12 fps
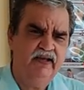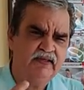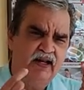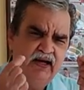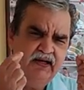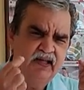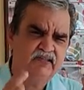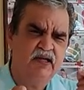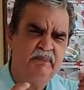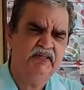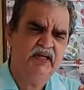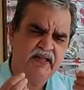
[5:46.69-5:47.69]
Ek sala nas
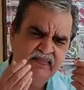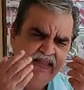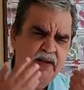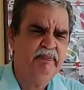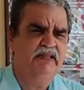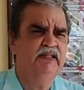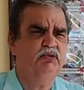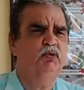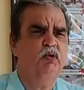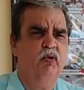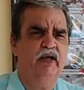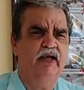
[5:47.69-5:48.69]
ke piche kitna pages
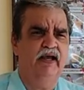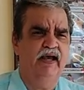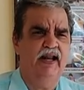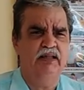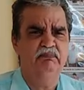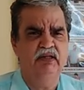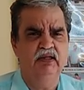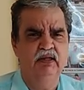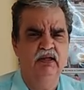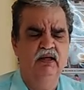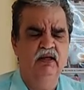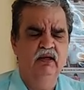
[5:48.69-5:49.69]
tu thokega yaar aadmi.
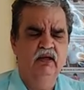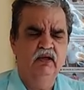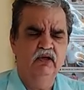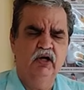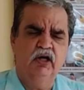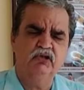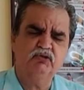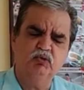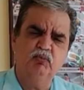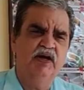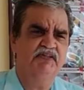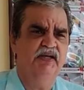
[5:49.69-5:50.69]
You know, it was
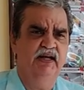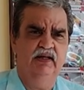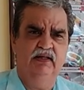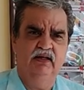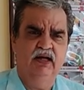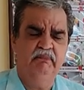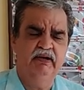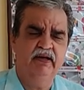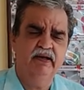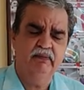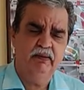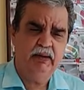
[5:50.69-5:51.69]
too much yaar. I
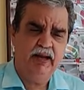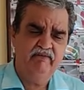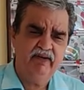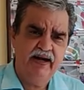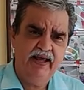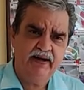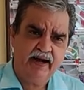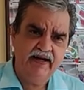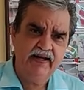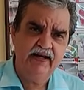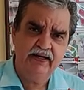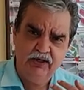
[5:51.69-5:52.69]
mean, I felt like
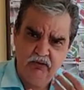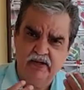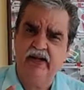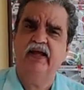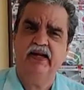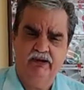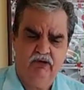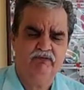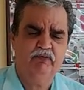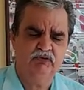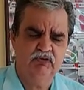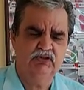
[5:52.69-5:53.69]
writing a letter to Gray. Gray,
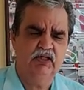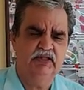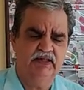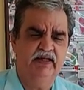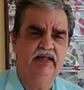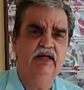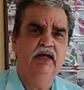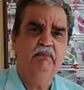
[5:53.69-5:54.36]
of course, was not there.